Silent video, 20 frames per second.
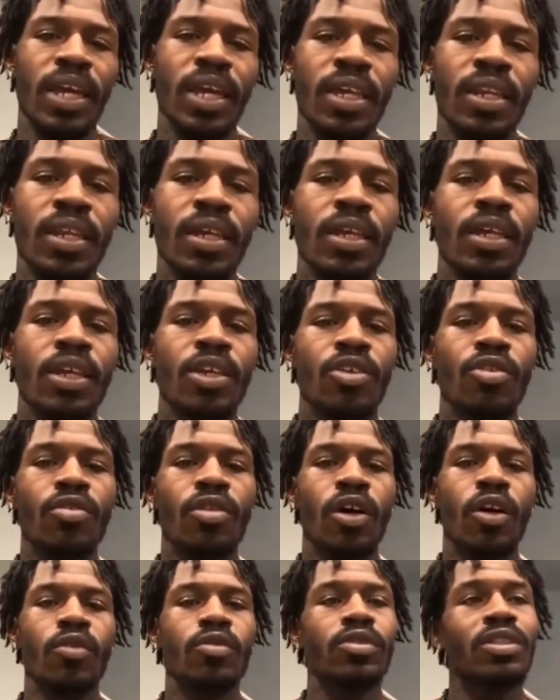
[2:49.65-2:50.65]
you know,
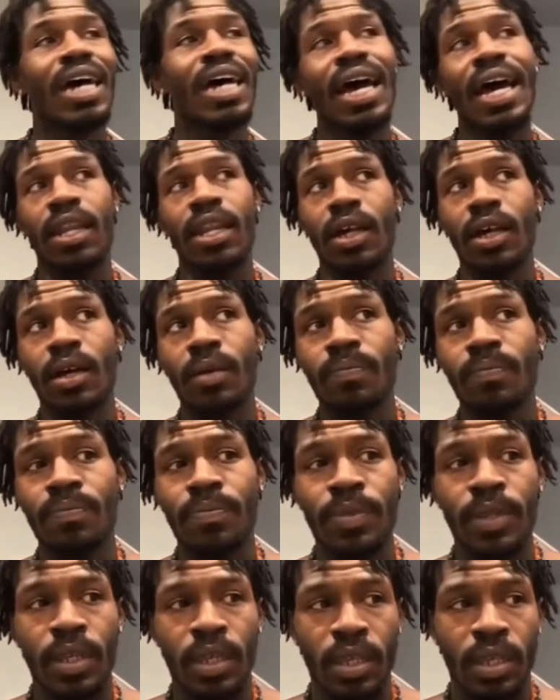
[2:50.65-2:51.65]
tied up,
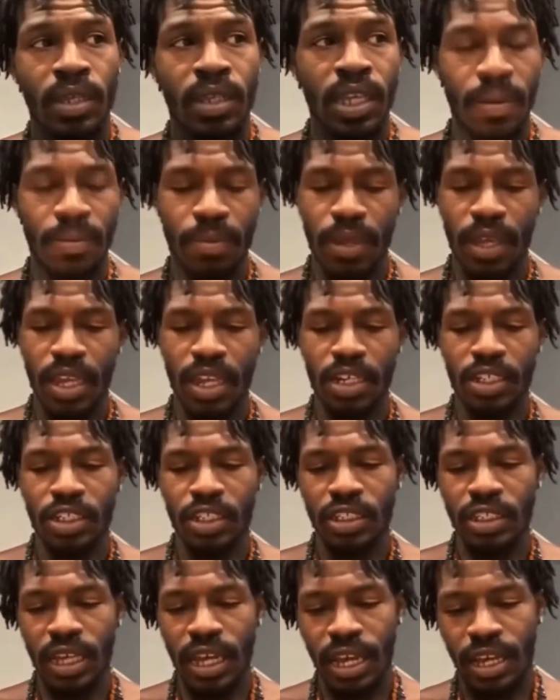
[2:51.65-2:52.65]
keep your energy tied
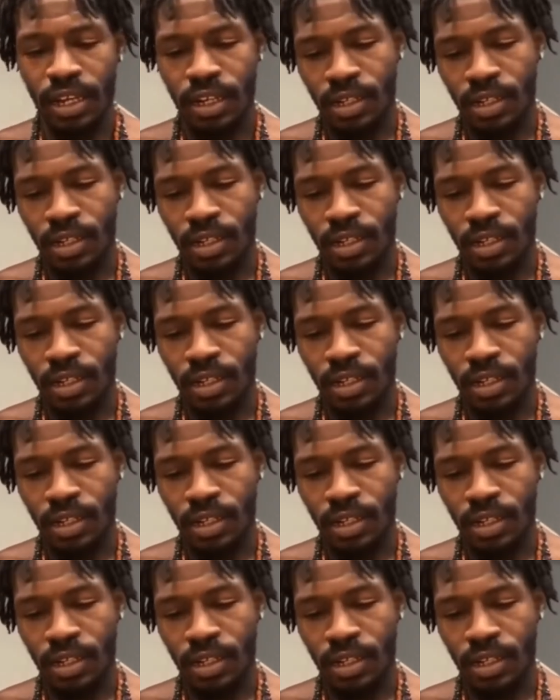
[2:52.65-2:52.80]
up.